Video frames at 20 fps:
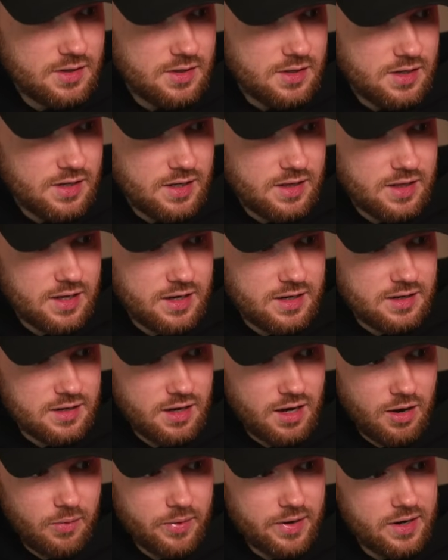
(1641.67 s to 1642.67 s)
And then
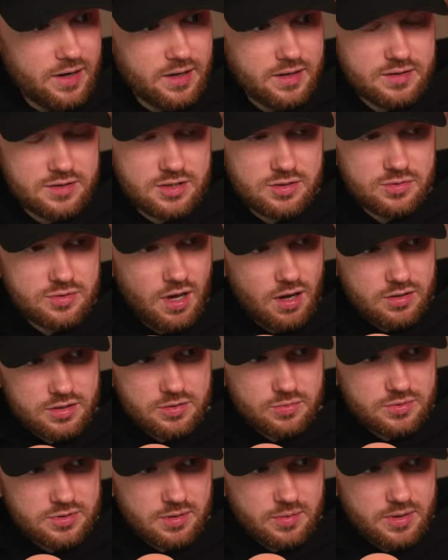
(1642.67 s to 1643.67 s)
I went in, and she was like, "Oh, do you
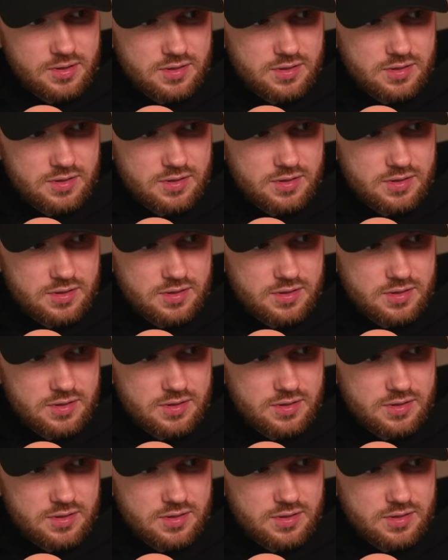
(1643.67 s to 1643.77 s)
want something?"